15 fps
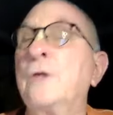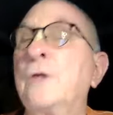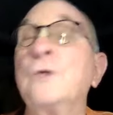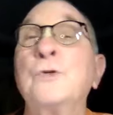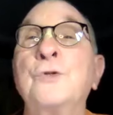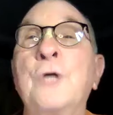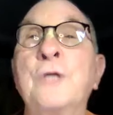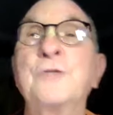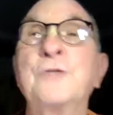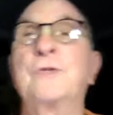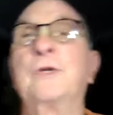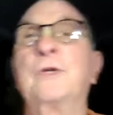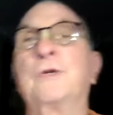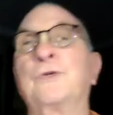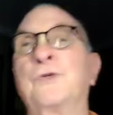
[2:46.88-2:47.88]
just
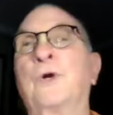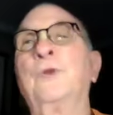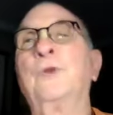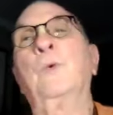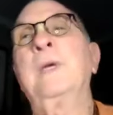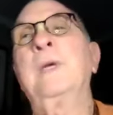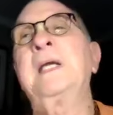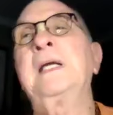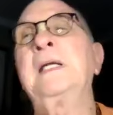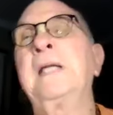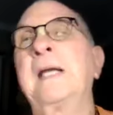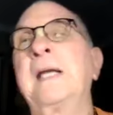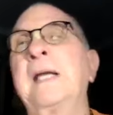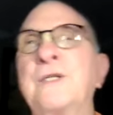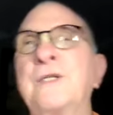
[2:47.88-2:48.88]
so that we can
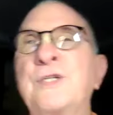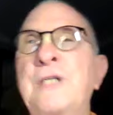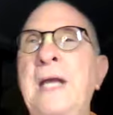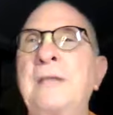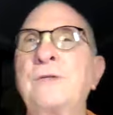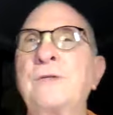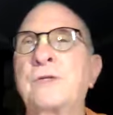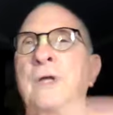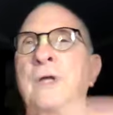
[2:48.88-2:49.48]
get a sense